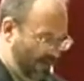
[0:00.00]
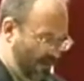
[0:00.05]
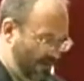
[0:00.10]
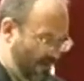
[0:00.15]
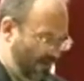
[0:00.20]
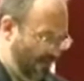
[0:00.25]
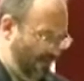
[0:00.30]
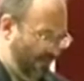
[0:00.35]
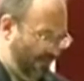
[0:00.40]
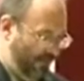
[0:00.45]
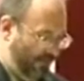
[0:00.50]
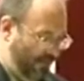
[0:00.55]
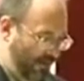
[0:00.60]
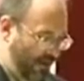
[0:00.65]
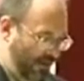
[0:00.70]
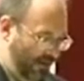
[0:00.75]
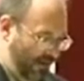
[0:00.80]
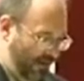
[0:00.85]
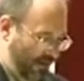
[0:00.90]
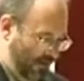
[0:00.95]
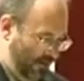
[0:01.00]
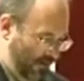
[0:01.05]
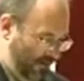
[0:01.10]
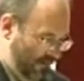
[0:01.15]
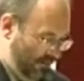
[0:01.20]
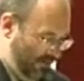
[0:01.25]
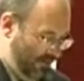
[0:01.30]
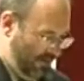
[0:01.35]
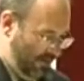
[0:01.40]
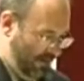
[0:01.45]
are 3
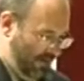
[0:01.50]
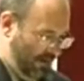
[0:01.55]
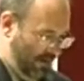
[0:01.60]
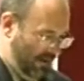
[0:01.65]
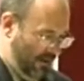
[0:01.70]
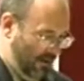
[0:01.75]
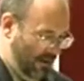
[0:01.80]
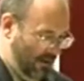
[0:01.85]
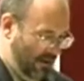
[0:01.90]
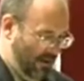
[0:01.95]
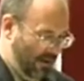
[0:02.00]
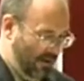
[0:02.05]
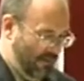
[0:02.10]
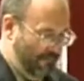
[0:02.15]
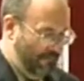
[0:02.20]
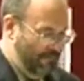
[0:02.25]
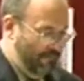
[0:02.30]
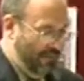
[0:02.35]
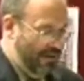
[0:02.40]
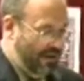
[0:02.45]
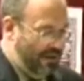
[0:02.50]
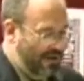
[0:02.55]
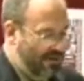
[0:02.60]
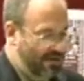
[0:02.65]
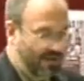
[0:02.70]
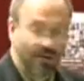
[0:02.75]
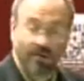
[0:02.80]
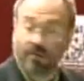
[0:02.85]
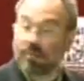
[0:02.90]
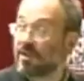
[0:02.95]

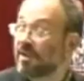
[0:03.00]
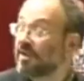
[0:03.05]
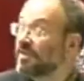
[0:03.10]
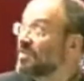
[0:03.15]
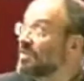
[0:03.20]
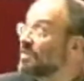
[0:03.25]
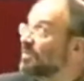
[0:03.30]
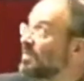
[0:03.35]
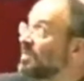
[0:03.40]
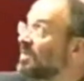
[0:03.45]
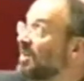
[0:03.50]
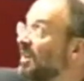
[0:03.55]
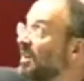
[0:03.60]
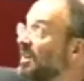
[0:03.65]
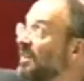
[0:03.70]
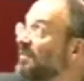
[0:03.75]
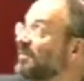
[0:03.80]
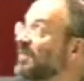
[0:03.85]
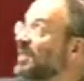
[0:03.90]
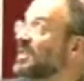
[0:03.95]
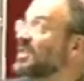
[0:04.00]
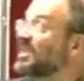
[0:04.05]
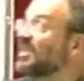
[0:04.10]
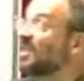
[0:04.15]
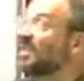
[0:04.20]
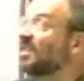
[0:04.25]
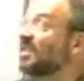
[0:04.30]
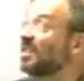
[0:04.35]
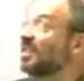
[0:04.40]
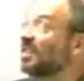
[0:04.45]
major ones, which I have
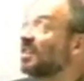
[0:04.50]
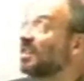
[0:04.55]
listed